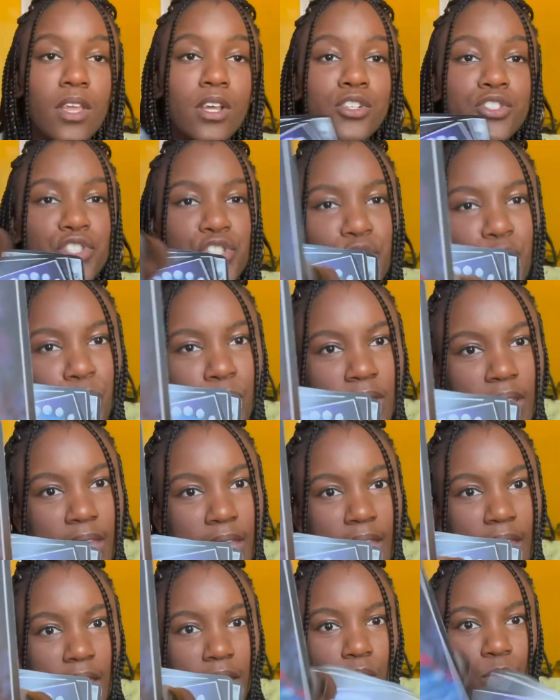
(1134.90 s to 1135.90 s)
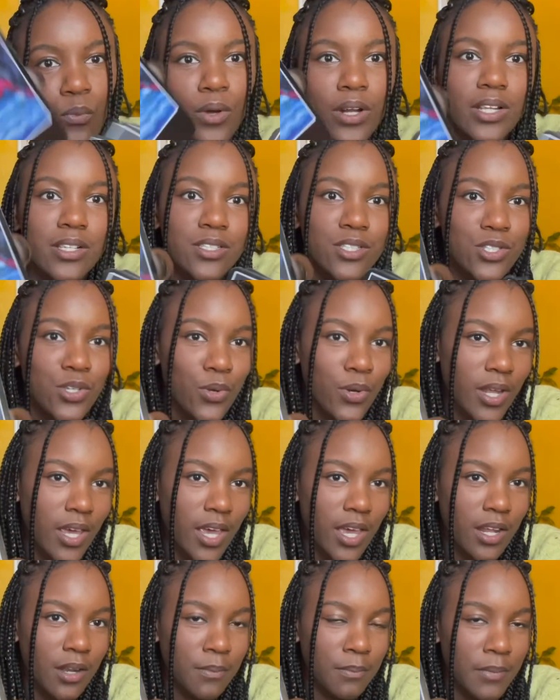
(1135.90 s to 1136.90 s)
tuning in. What does tuning
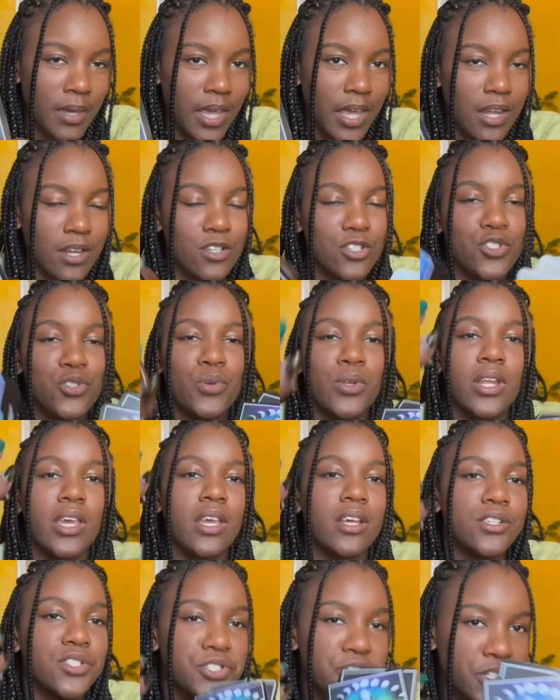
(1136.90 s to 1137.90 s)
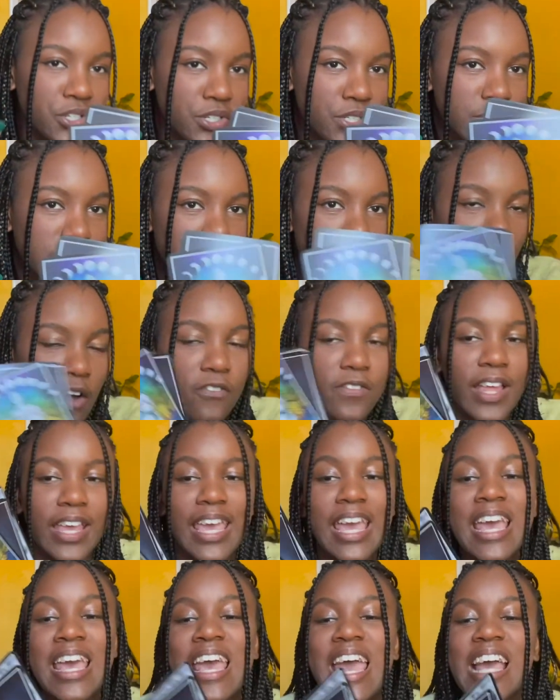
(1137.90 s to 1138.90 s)
in mean? Tuning into yourself. Like,
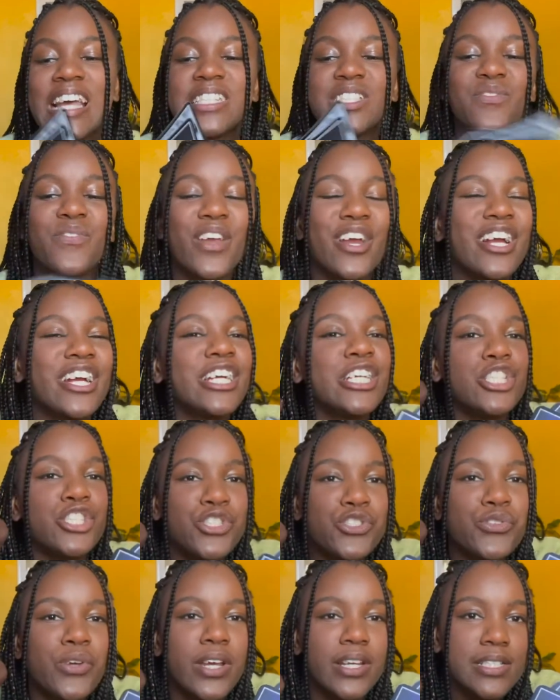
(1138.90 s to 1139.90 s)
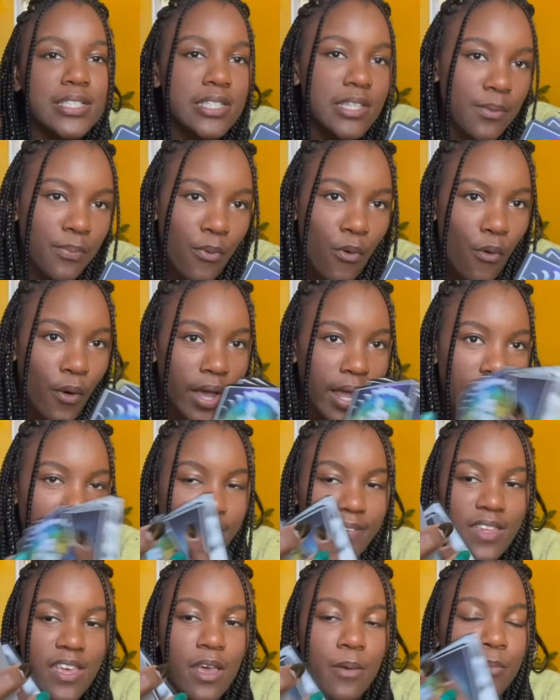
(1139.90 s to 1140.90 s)
it's very straight to the point,
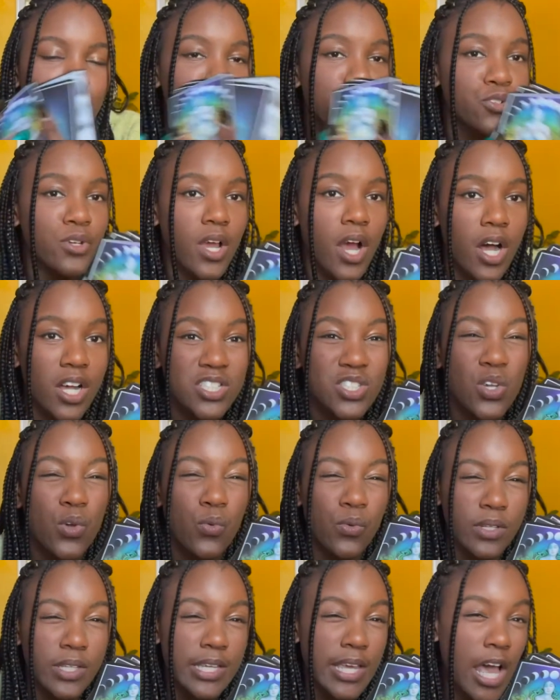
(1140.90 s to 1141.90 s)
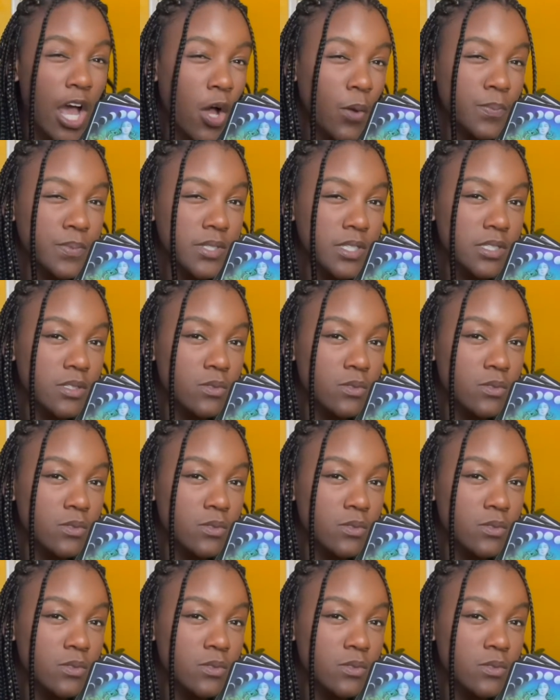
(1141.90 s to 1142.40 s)
and the imagery also really helps as